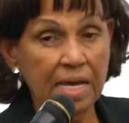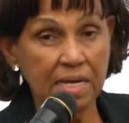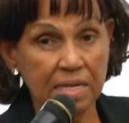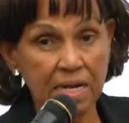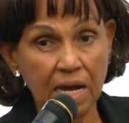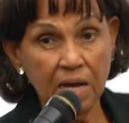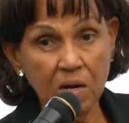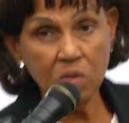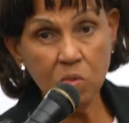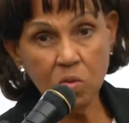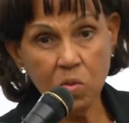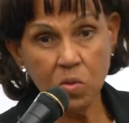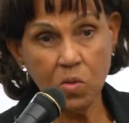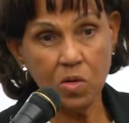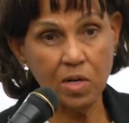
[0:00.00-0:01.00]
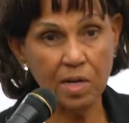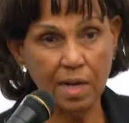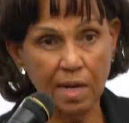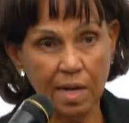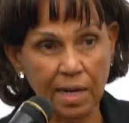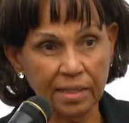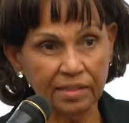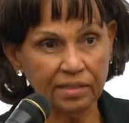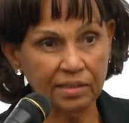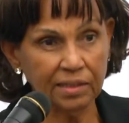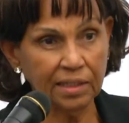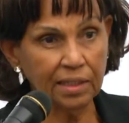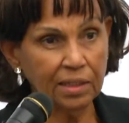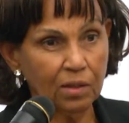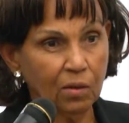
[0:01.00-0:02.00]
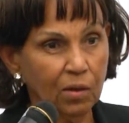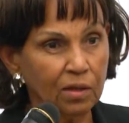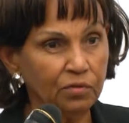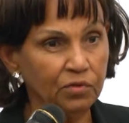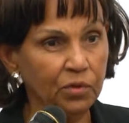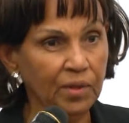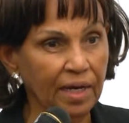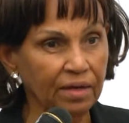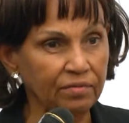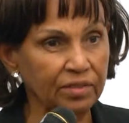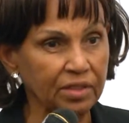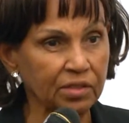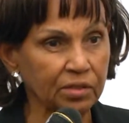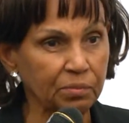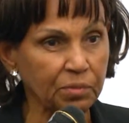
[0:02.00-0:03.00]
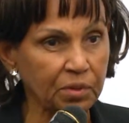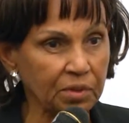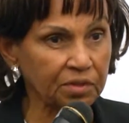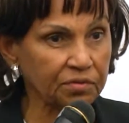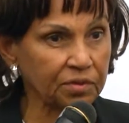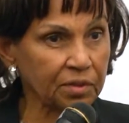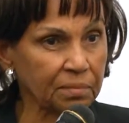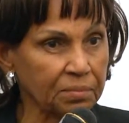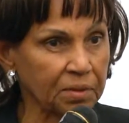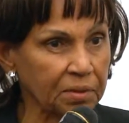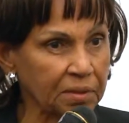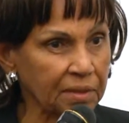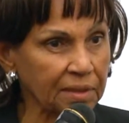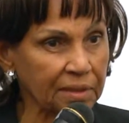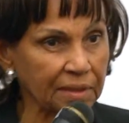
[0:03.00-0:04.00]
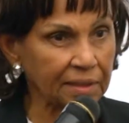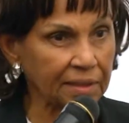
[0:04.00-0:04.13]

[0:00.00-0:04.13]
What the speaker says: Now, I see all of you have this beautiful book,